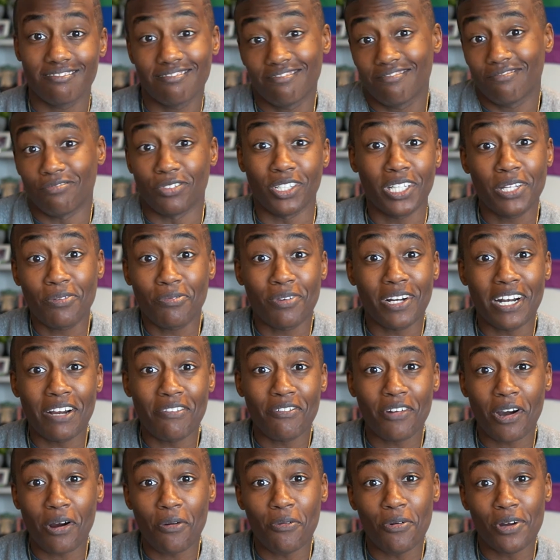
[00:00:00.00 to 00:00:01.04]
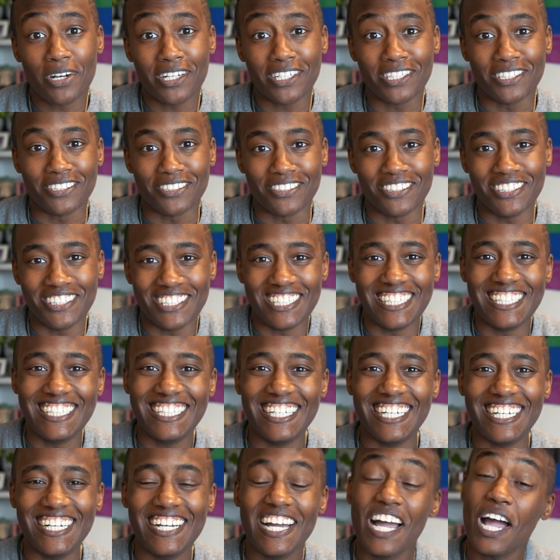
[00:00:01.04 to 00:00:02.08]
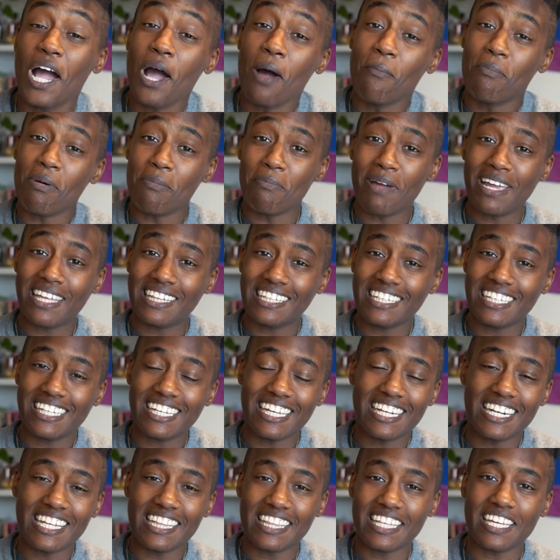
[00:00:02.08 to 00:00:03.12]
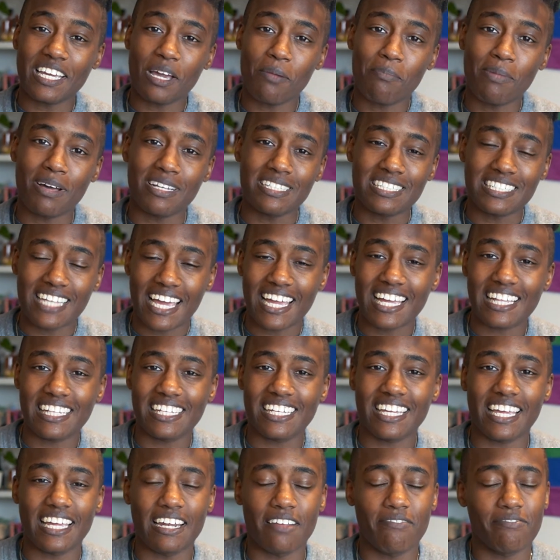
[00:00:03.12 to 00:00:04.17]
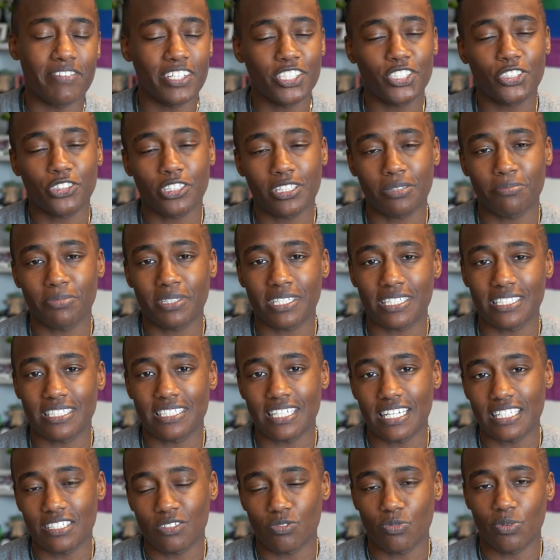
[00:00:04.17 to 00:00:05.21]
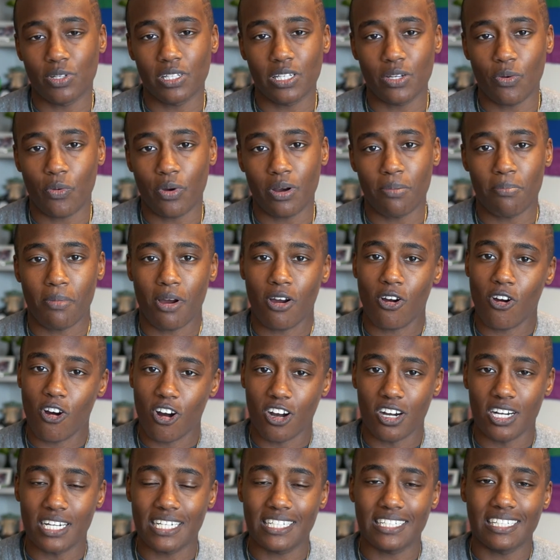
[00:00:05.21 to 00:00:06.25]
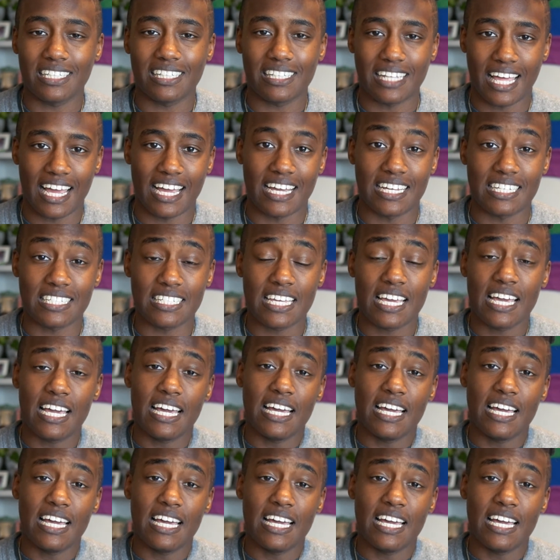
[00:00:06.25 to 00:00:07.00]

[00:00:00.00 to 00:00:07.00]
really whatever I want to do. But mainly anything about cycling and adventuring, because that's really where my heart lies.